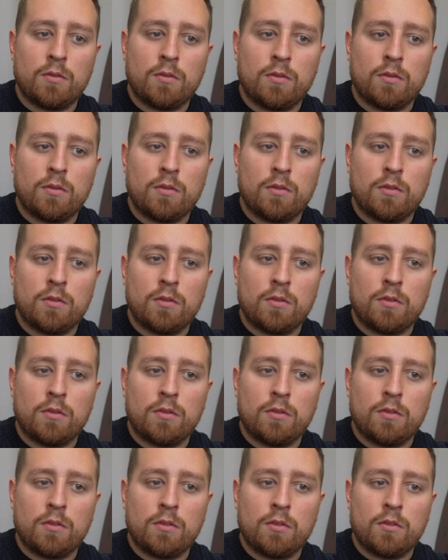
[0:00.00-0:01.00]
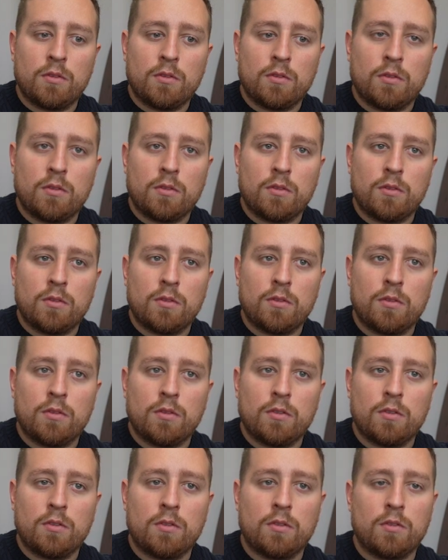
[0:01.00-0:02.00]

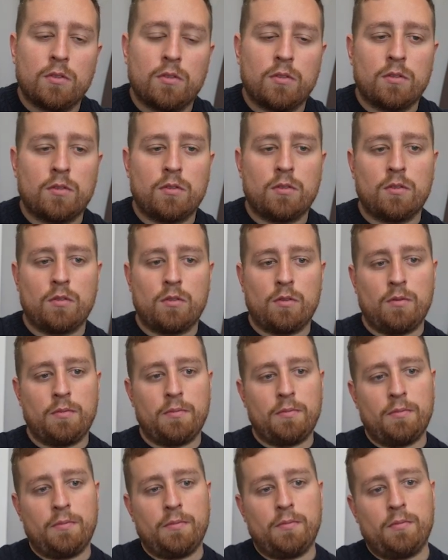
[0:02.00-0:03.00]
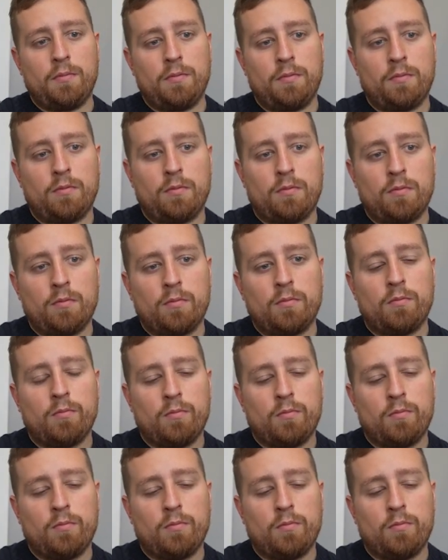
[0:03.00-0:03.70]
This person isn't speaking.